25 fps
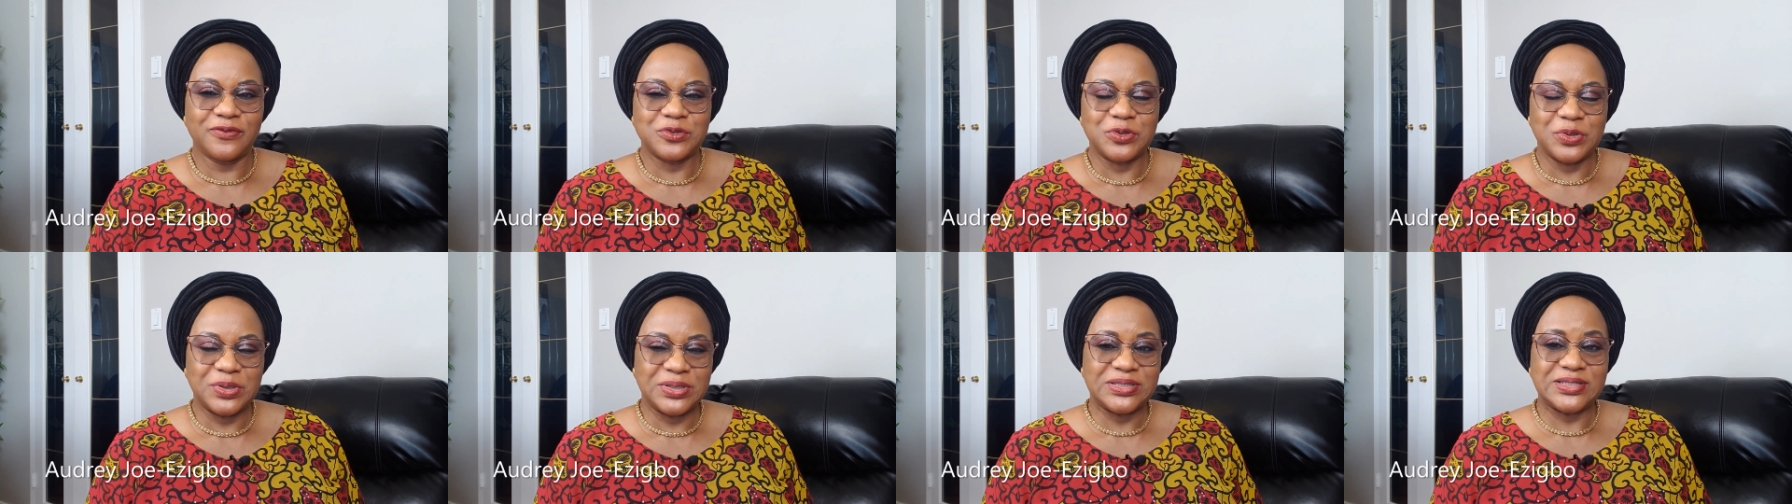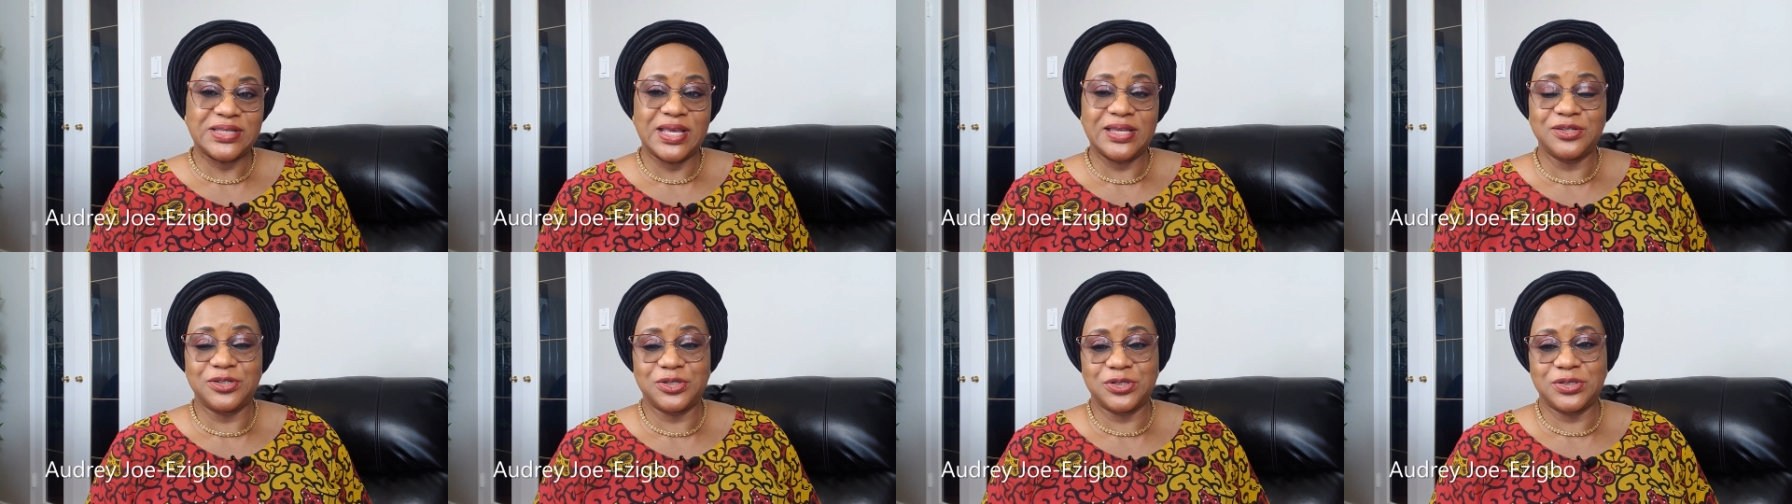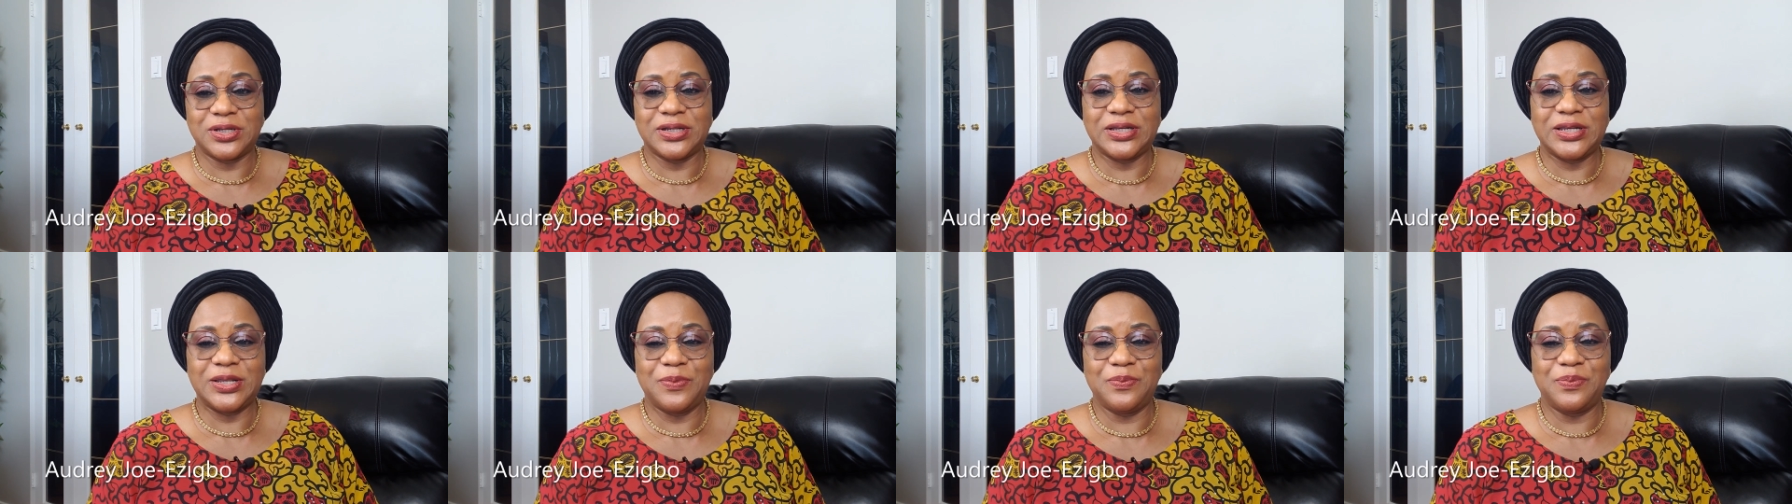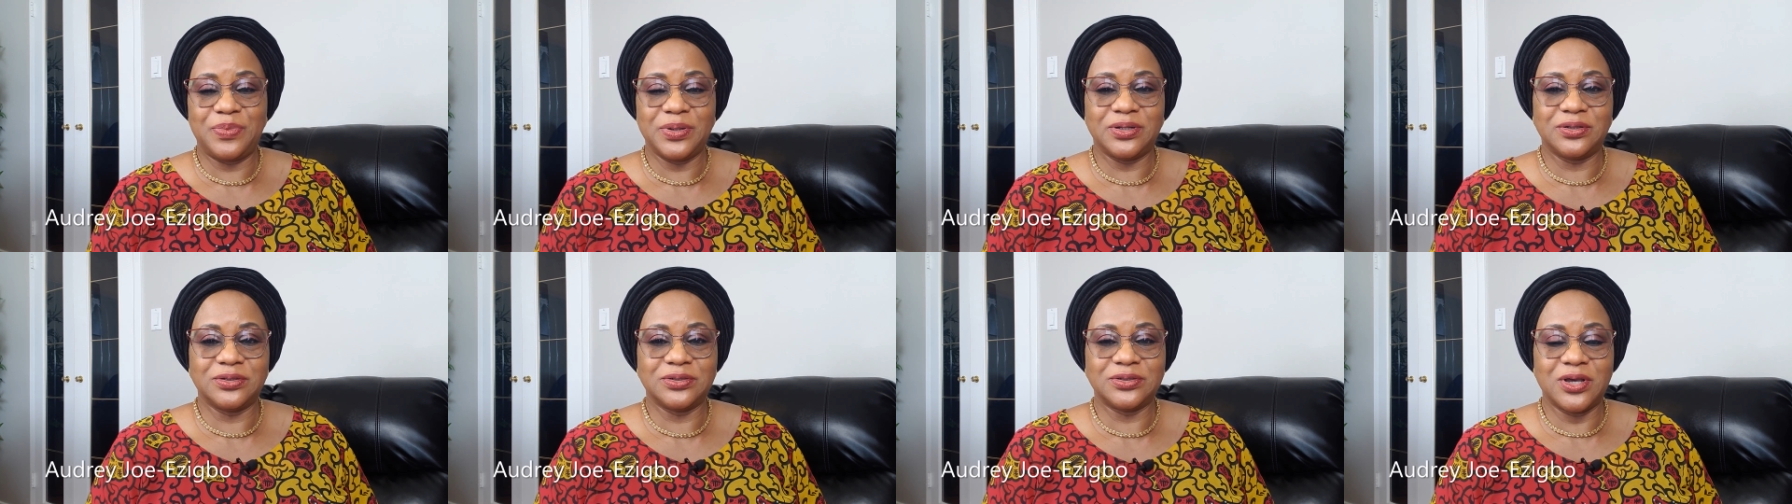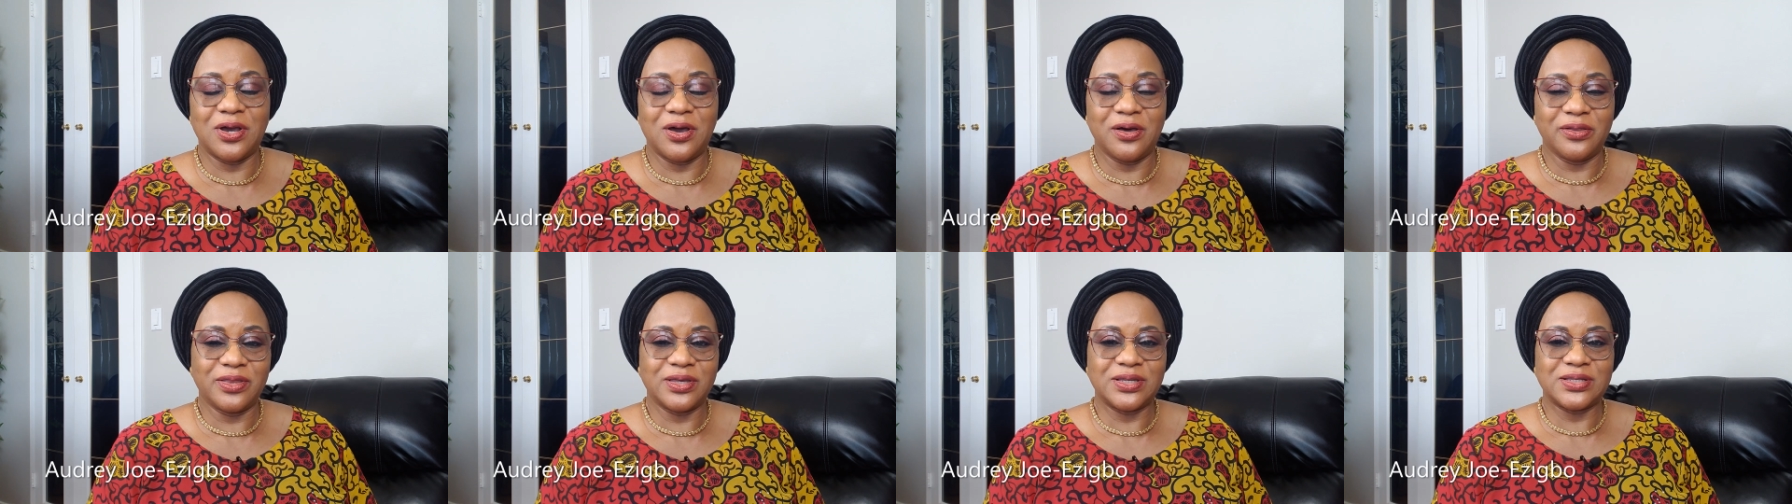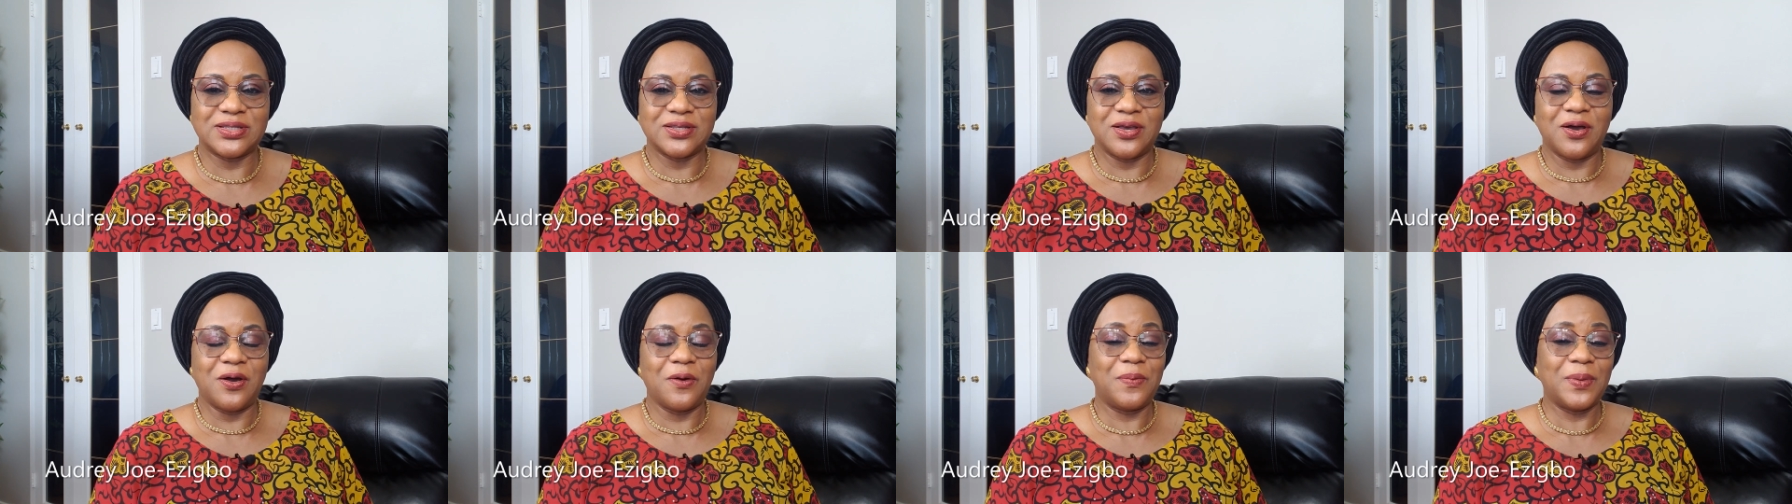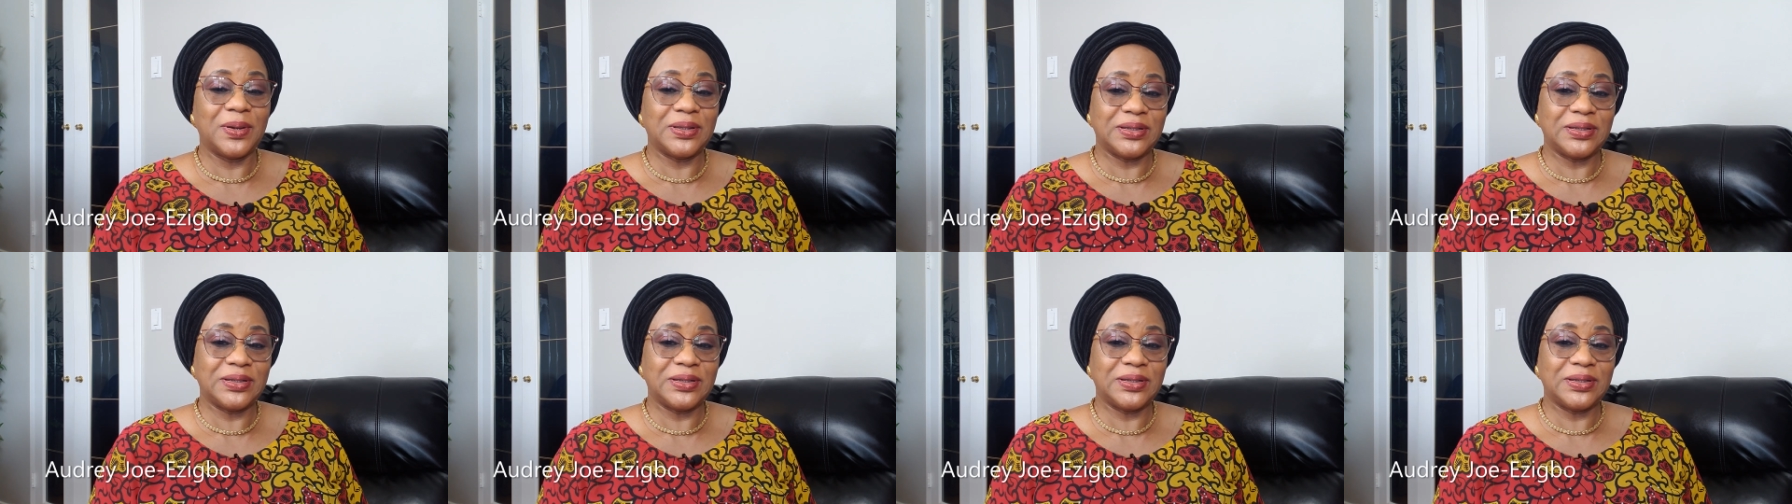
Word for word: to intentionally build others up.